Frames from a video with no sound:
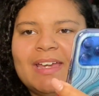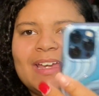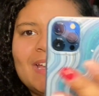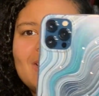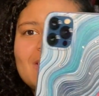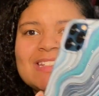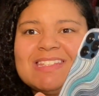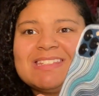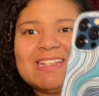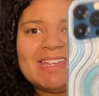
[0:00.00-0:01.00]
And this
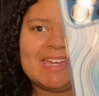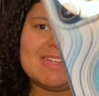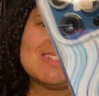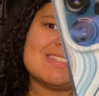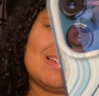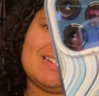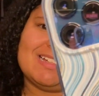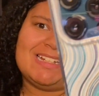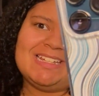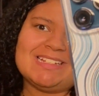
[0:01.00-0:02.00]
is the case
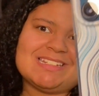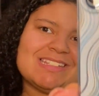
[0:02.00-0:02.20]
on it.